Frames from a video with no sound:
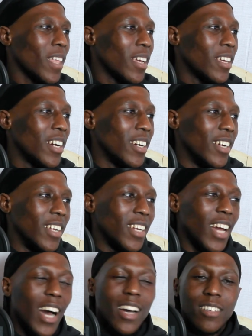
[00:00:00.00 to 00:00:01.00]
Yeah,
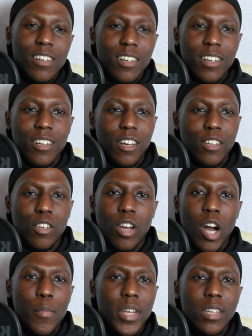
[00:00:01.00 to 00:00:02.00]
like uh
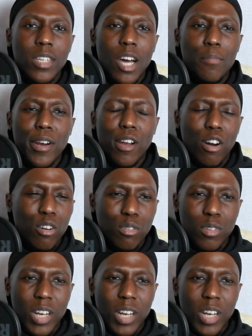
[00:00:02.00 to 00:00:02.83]
comment down below